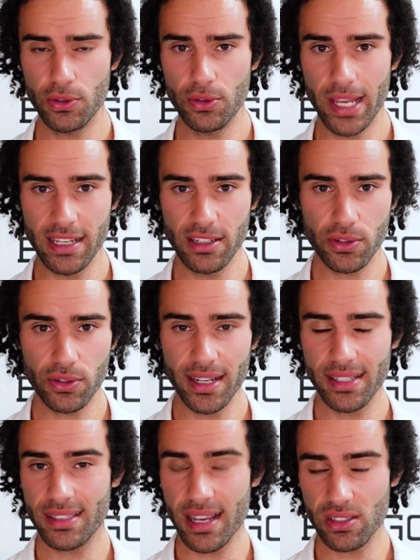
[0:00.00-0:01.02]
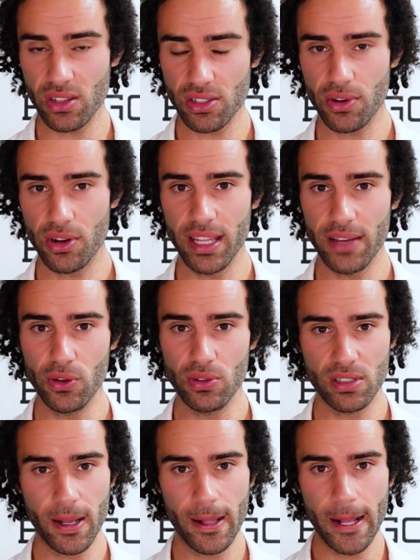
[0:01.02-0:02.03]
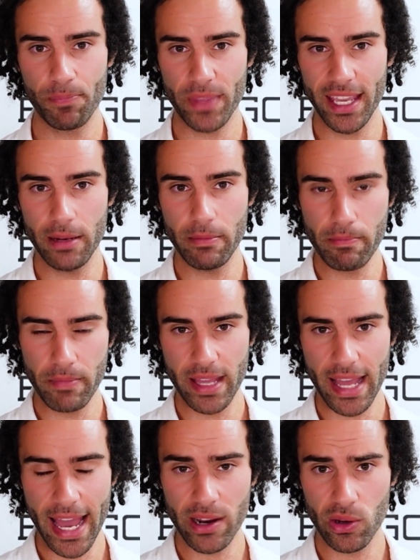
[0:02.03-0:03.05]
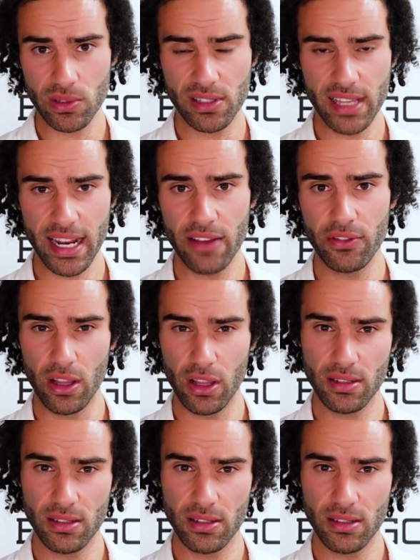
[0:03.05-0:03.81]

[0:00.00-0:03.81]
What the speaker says: to increase testosterone levels in adults that have